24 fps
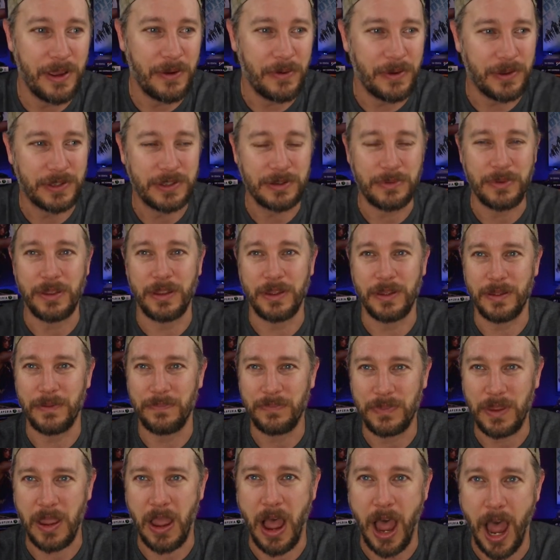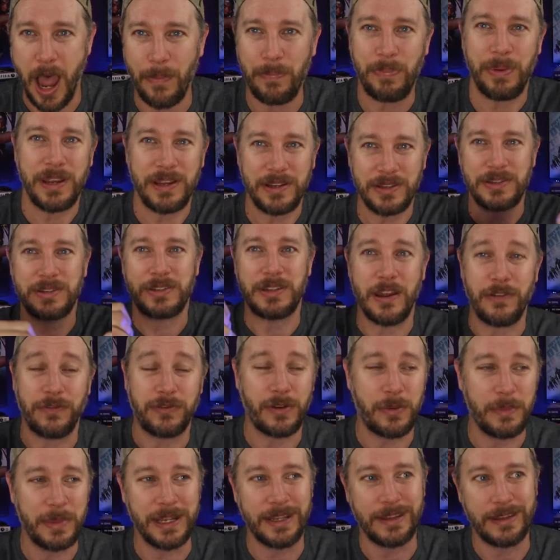with some of the hopping stuff
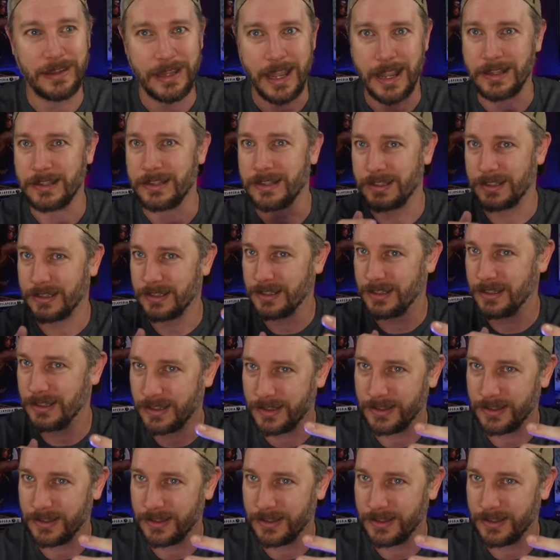from it, that's